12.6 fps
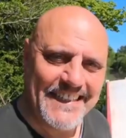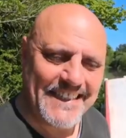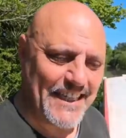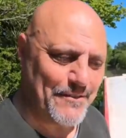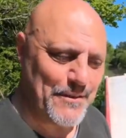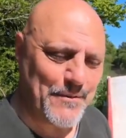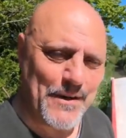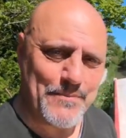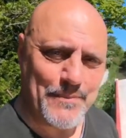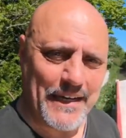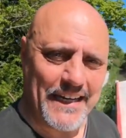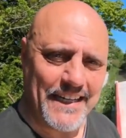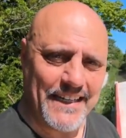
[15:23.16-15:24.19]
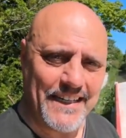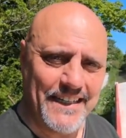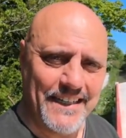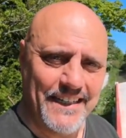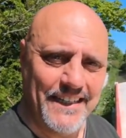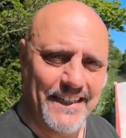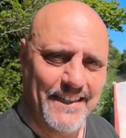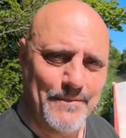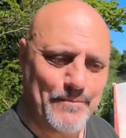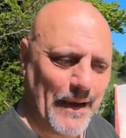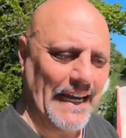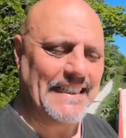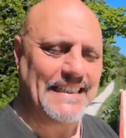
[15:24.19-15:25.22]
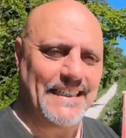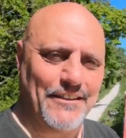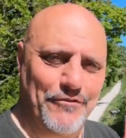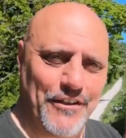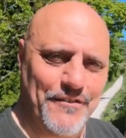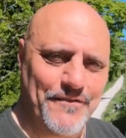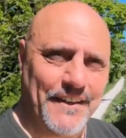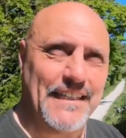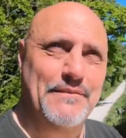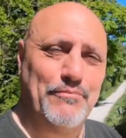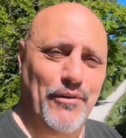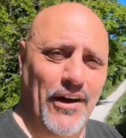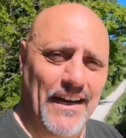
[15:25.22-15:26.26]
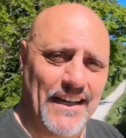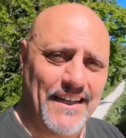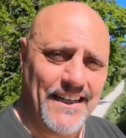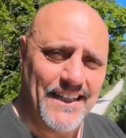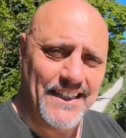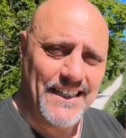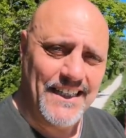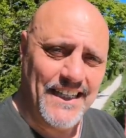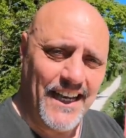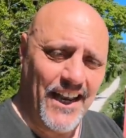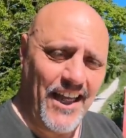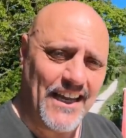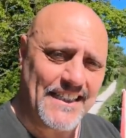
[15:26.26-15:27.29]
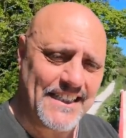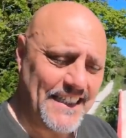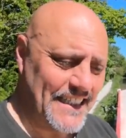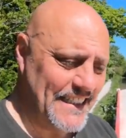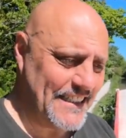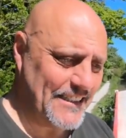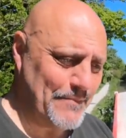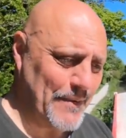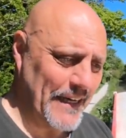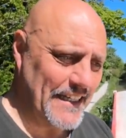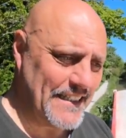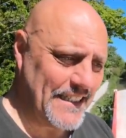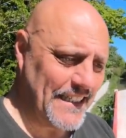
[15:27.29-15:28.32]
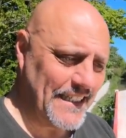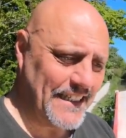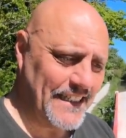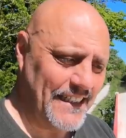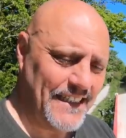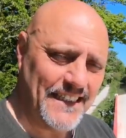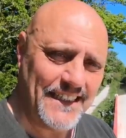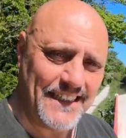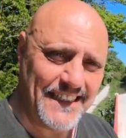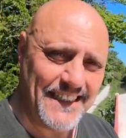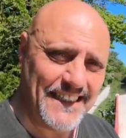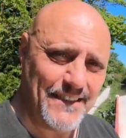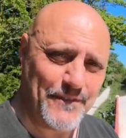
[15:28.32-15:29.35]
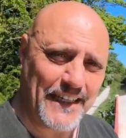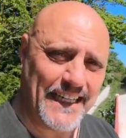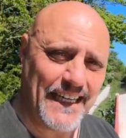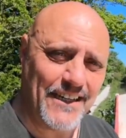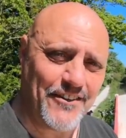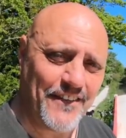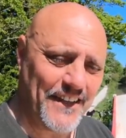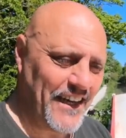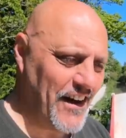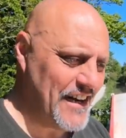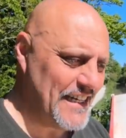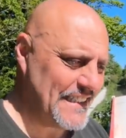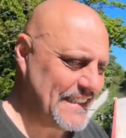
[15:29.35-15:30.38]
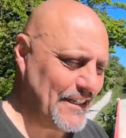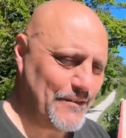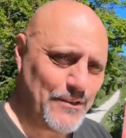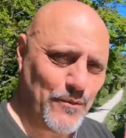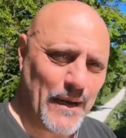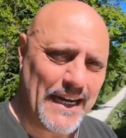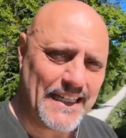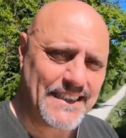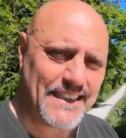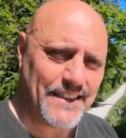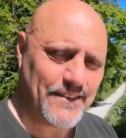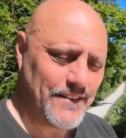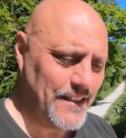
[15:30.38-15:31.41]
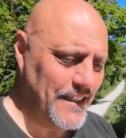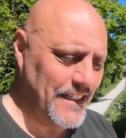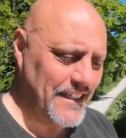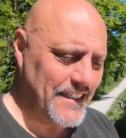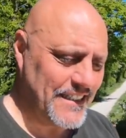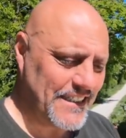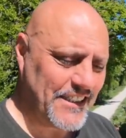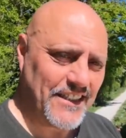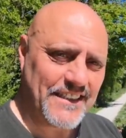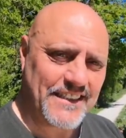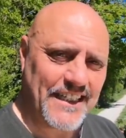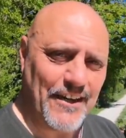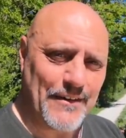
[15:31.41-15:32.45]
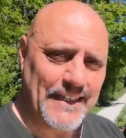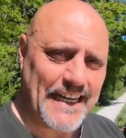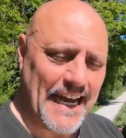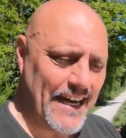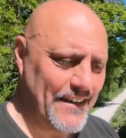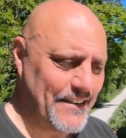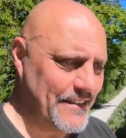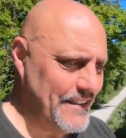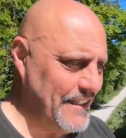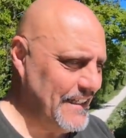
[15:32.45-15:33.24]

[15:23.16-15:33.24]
So we won't be painting the roof in this bright light. It's a bit uh, of a killer on the eyes. So we'll wait till the sun's going down